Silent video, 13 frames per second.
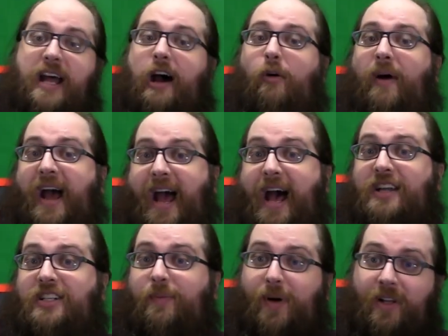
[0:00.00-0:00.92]
now
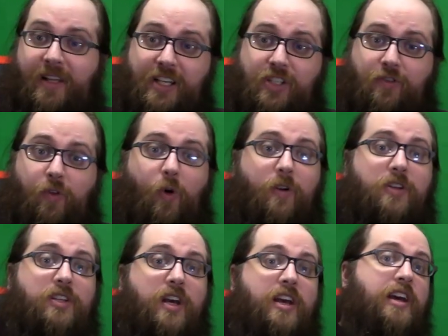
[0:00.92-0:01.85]
has a police
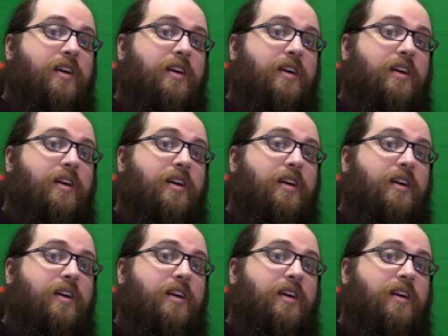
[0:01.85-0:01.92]
force